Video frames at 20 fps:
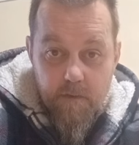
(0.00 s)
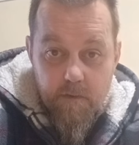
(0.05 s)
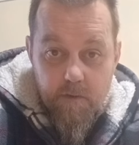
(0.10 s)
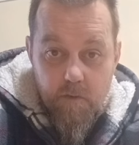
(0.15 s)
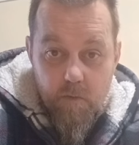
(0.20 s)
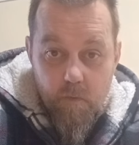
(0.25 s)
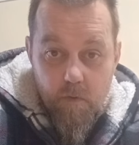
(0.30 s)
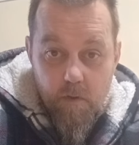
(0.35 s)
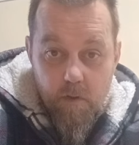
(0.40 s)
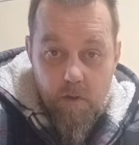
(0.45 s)

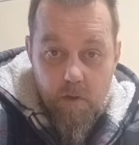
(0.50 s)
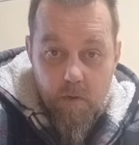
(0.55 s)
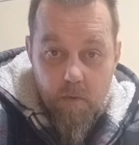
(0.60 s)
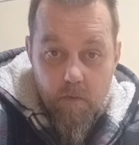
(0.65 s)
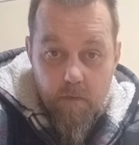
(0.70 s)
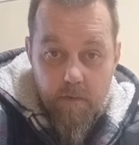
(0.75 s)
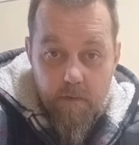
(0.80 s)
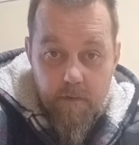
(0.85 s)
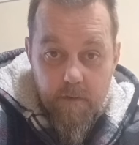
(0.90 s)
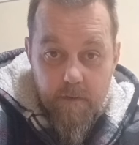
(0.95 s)
You
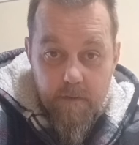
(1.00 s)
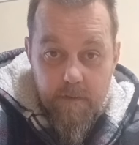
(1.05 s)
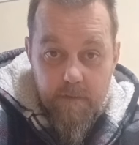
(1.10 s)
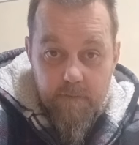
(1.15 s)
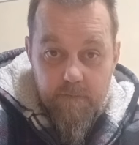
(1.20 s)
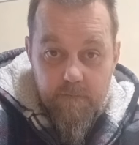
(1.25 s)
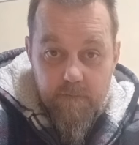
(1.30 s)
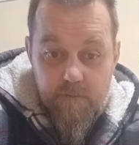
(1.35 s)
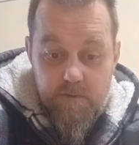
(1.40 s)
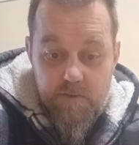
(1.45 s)
lower
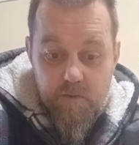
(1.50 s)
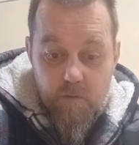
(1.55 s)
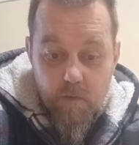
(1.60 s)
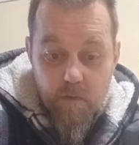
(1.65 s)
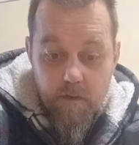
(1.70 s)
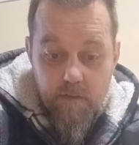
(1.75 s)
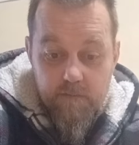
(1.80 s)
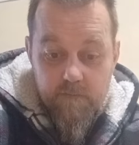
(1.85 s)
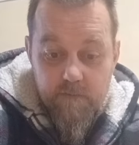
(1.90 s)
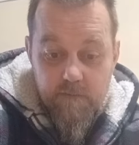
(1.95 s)
into the
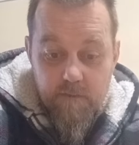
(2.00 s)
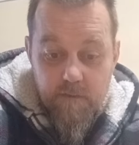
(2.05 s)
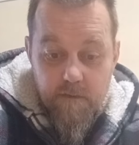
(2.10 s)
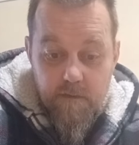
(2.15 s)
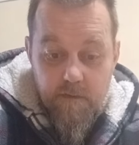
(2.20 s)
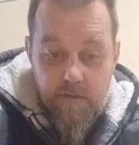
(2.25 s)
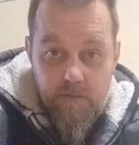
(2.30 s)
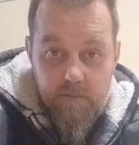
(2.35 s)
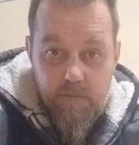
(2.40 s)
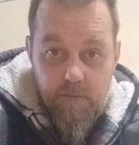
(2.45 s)
squat.
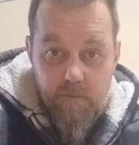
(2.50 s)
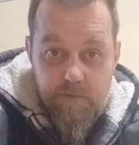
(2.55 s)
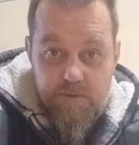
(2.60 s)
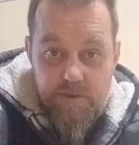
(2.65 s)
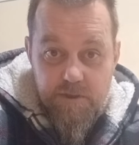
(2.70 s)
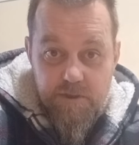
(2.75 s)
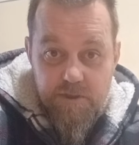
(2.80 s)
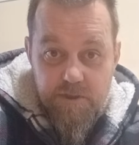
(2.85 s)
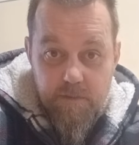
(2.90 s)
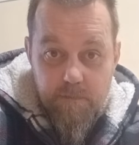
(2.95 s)
Notice the
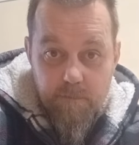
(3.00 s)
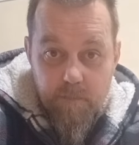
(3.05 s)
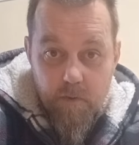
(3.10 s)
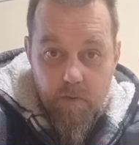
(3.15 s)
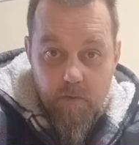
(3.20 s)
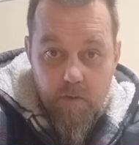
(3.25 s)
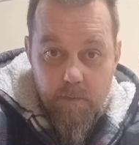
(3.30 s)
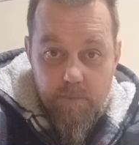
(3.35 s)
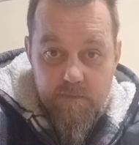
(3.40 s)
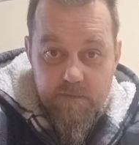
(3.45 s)
shin
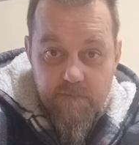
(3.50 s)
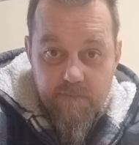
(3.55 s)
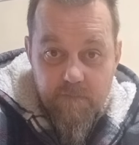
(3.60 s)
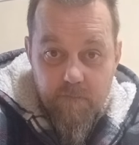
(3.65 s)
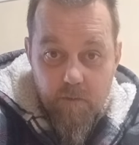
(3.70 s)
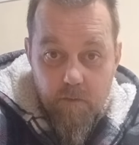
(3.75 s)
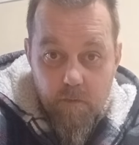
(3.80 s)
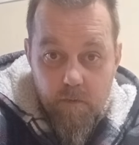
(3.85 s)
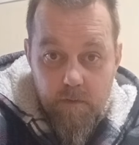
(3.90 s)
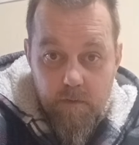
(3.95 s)
bone comes
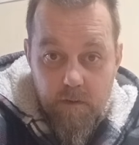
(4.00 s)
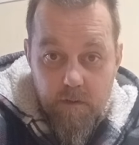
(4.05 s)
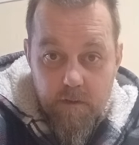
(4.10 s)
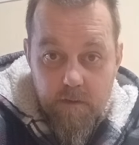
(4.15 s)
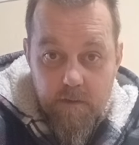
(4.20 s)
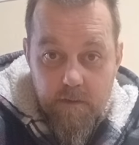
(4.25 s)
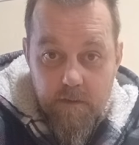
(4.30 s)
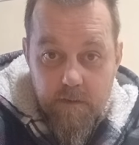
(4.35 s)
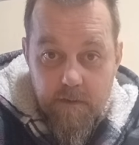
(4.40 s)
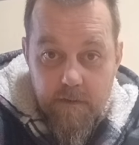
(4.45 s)
forward,
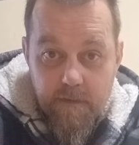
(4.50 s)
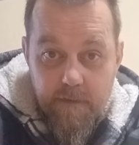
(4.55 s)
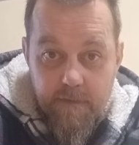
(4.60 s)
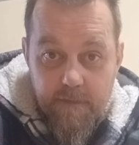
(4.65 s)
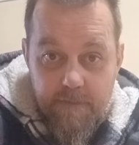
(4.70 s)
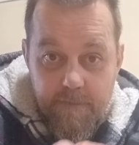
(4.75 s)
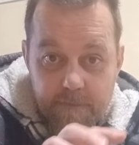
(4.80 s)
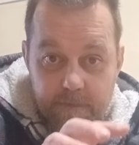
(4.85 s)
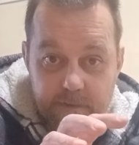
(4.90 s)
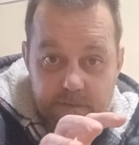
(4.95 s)
look.
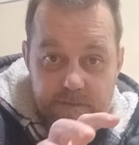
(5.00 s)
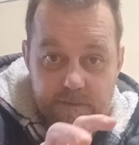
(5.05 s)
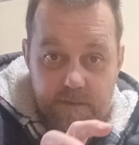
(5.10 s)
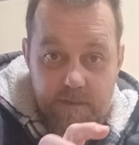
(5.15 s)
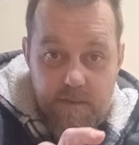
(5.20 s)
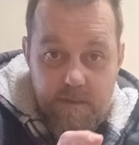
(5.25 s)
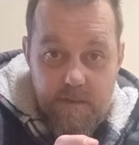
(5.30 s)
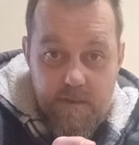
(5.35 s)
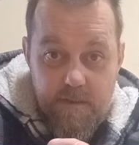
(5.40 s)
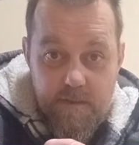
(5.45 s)
There's the
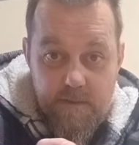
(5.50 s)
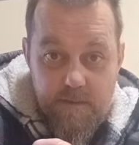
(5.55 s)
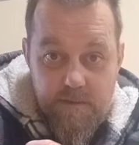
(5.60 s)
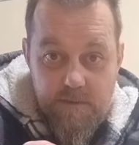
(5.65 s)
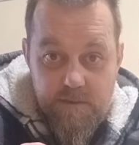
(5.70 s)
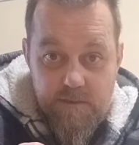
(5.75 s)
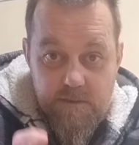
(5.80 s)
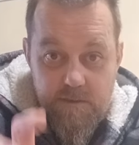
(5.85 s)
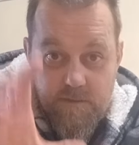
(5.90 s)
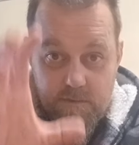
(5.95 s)

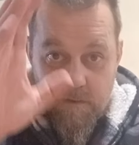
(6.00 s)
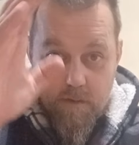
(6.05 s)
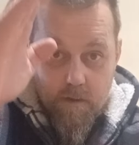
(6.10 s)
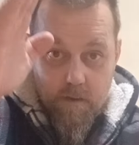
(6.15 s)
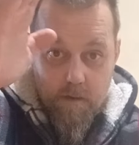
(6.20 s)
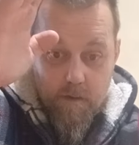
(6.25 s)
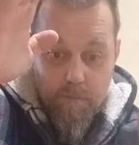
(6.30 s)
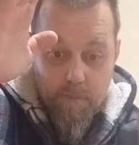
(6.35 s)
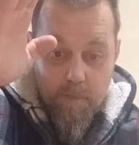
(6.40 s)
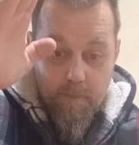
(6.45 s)
knees
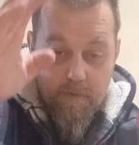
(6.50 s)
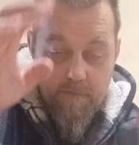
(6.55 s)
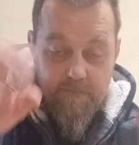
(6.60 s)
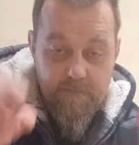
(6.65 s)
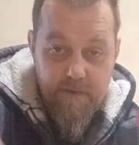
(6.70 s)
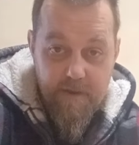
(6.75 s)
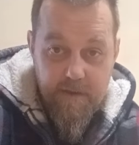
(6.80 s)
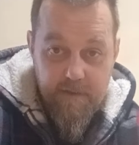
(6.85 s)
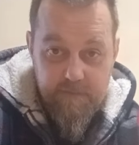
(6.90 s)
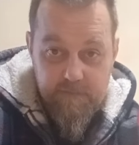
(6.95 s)
up above
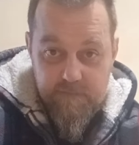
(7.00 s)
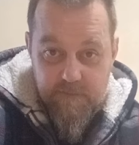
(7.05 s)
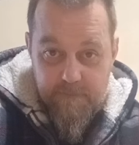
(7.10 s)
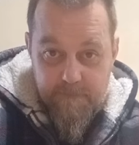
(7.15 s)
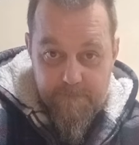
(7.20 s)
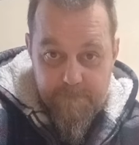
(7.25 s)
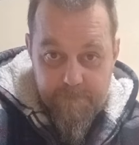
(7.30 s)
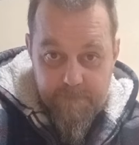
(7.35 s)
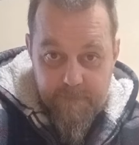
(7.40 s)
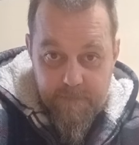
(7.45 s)
that.
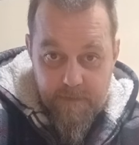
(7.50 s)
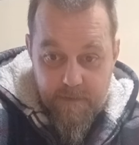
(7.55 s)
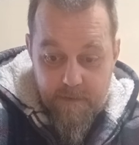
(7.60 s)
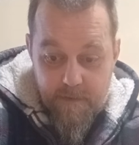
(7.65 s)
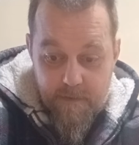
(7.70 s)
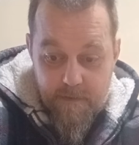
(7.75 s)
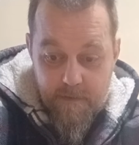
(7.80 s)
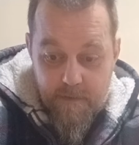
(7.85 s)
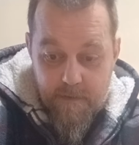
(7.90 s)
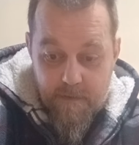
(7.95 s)

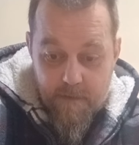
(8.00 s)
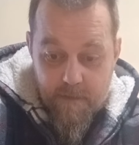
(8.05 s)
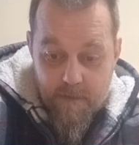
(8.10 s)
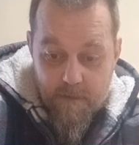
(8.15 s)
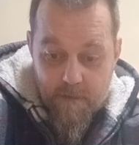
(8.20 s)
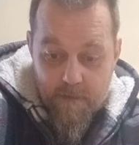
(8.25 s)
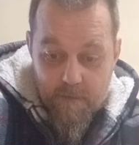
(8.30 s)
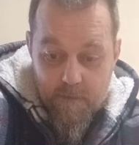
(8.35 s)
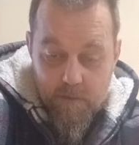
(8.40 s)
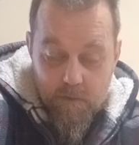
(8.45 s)

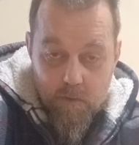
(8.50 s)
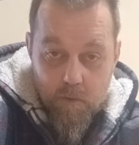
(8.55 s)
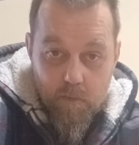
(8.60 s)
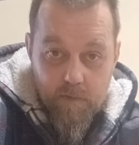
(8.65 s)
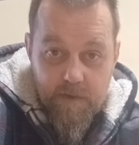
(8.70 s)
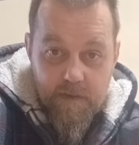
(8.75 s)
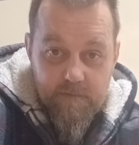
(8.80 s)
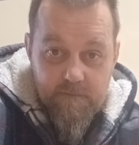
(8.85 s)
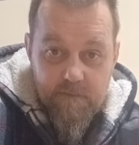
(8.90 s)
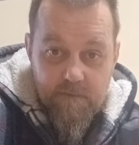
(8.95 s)

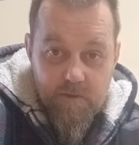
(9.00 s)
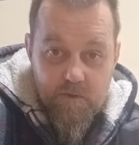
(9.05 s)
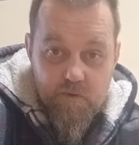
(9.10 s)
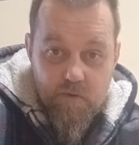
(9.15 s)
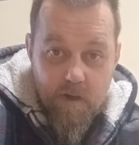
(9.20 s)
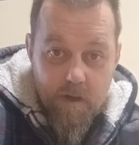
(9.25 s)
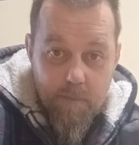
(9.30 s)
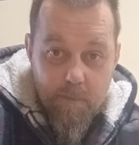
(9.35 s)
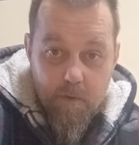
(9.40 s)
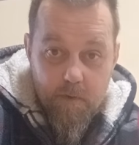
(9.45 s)
Loading into the
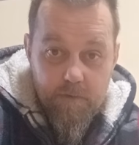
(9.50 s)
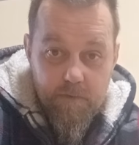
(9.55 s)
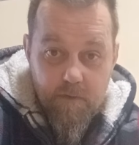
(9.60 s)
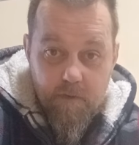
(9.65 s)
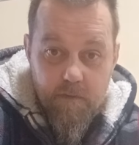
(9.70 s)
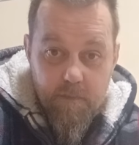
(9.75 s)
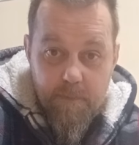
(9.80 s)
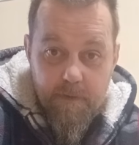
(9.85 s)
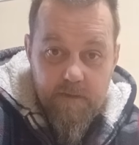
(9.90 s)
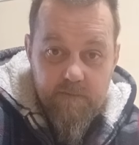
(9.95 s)
tripod.
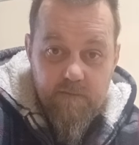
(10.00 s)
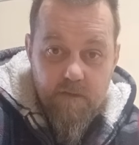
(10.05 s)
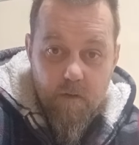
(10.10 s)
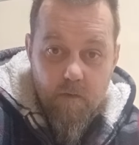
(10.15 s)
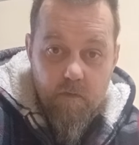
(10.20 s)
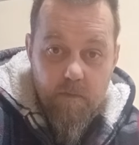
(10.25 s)
Not the big toe.